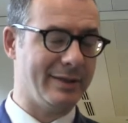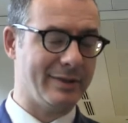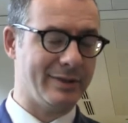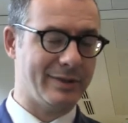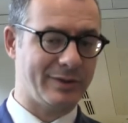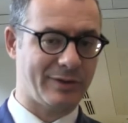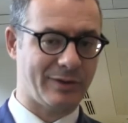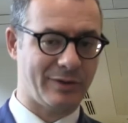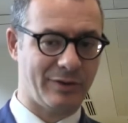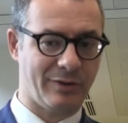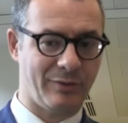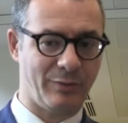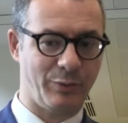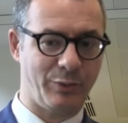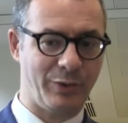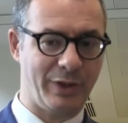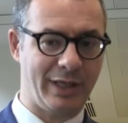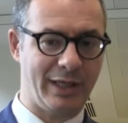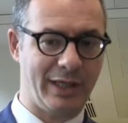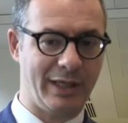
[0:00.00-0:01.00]
So
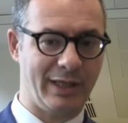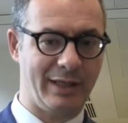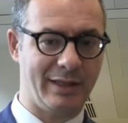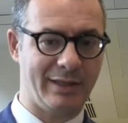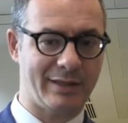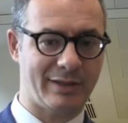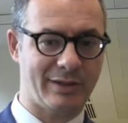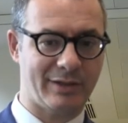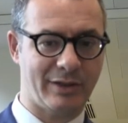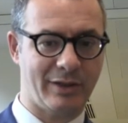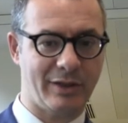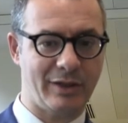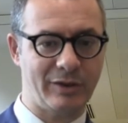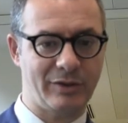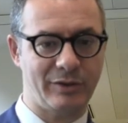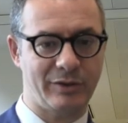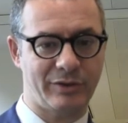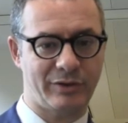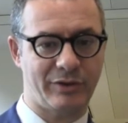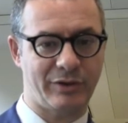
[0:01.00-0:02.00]
we started
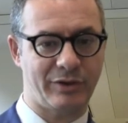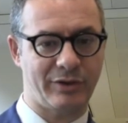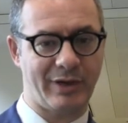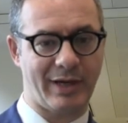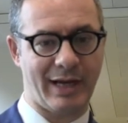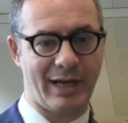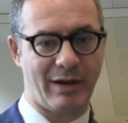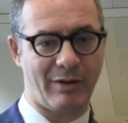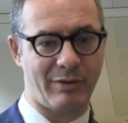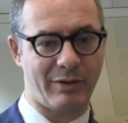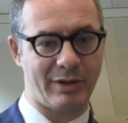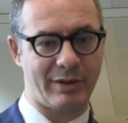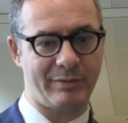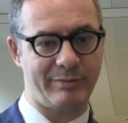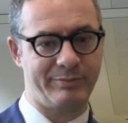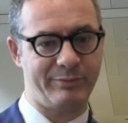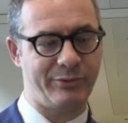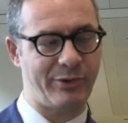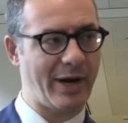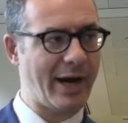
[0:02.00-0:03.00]
to turn our
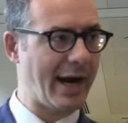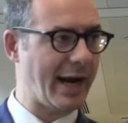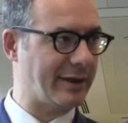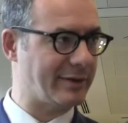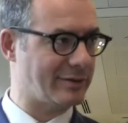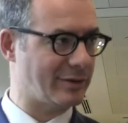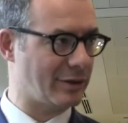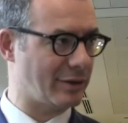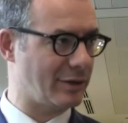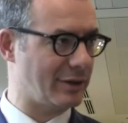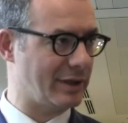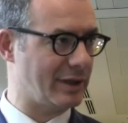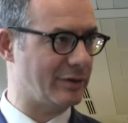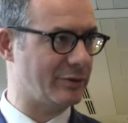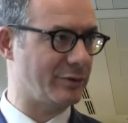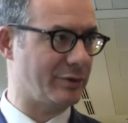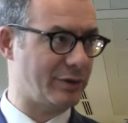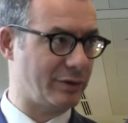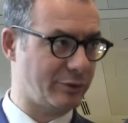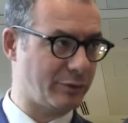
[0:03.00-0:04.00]
brands not only
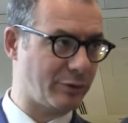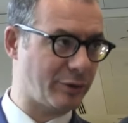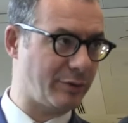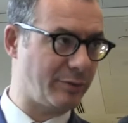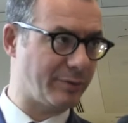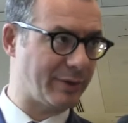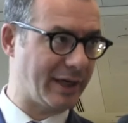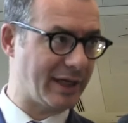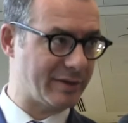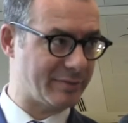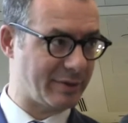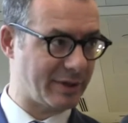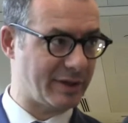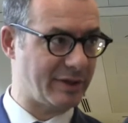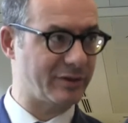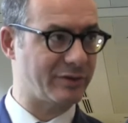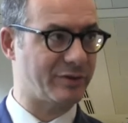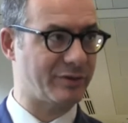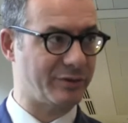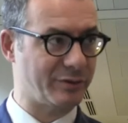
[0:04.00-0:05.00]
into editorial brands but
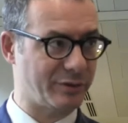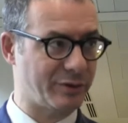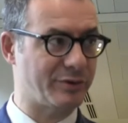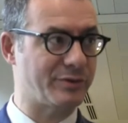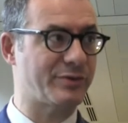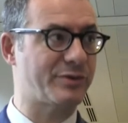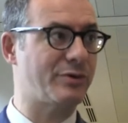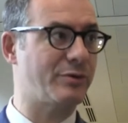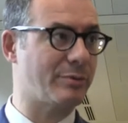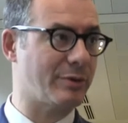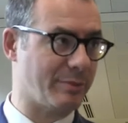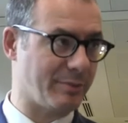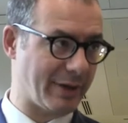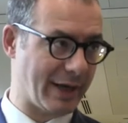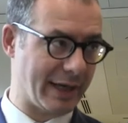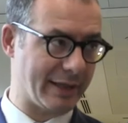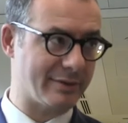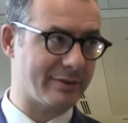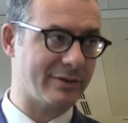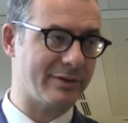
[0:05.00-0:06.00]
into consumer
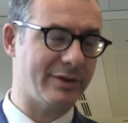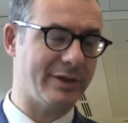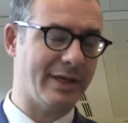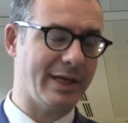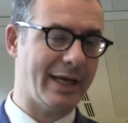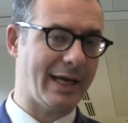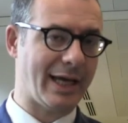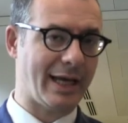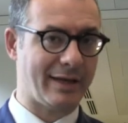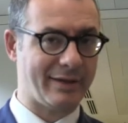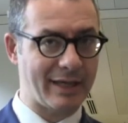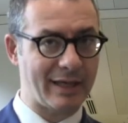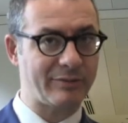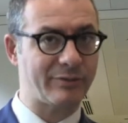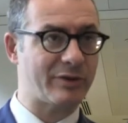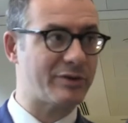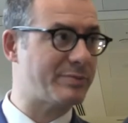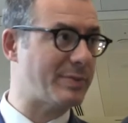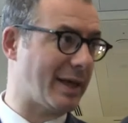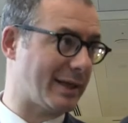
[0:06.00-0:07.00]
brands. And in that
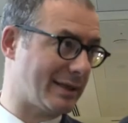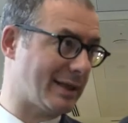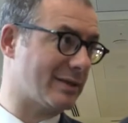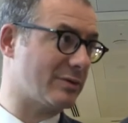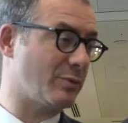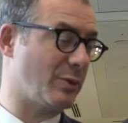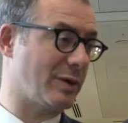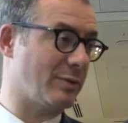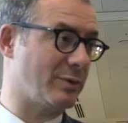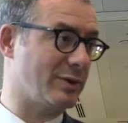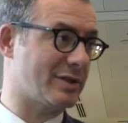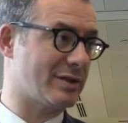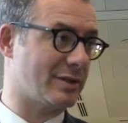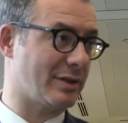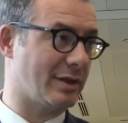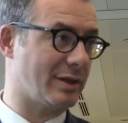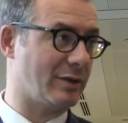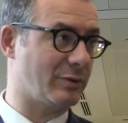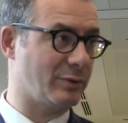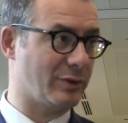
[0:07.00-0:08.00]
respect, that's when we
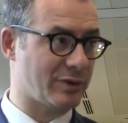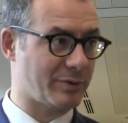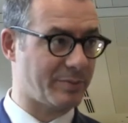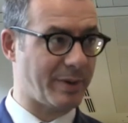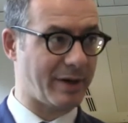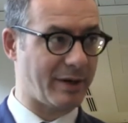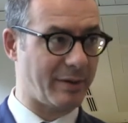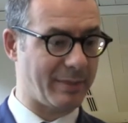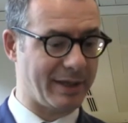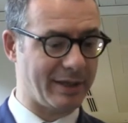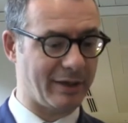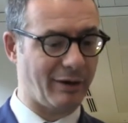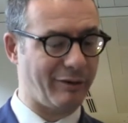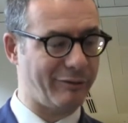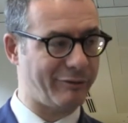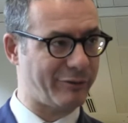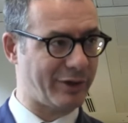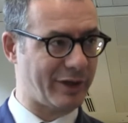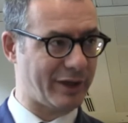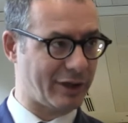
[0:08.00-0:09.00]
started to experiment
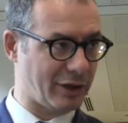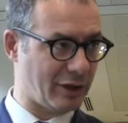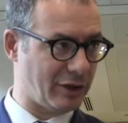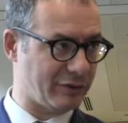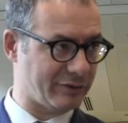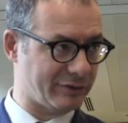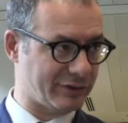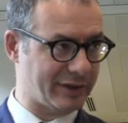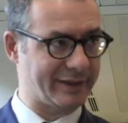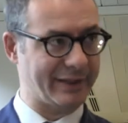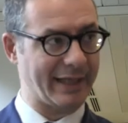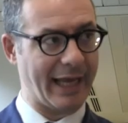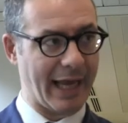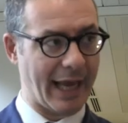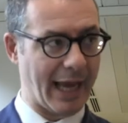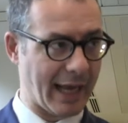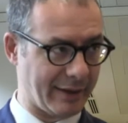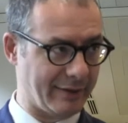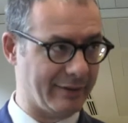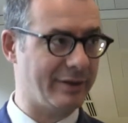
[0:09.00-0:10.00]
offering content
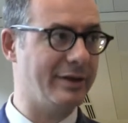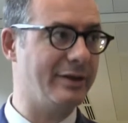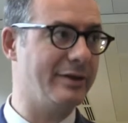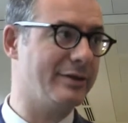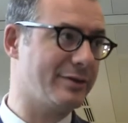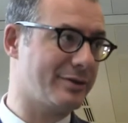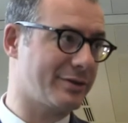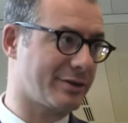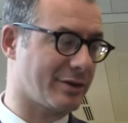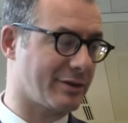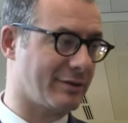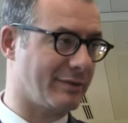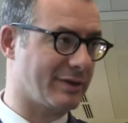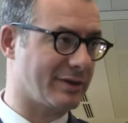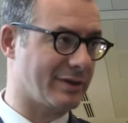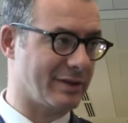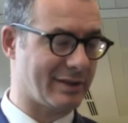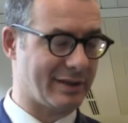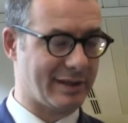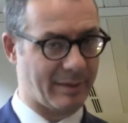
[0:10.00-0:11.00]
and
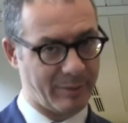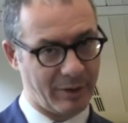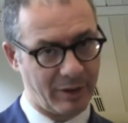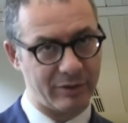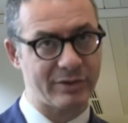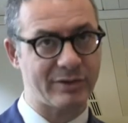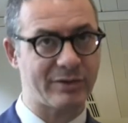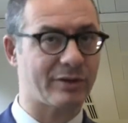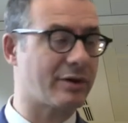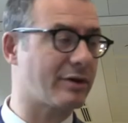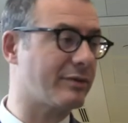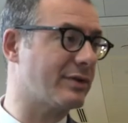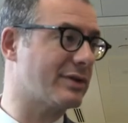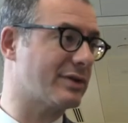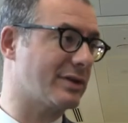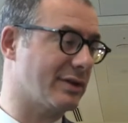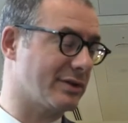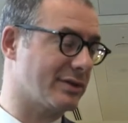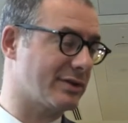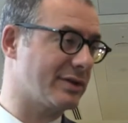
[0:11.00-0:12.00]
services. And among
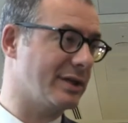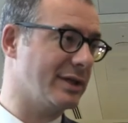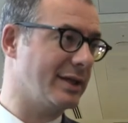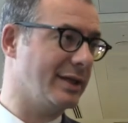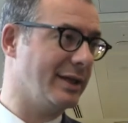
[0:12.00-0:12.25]
services,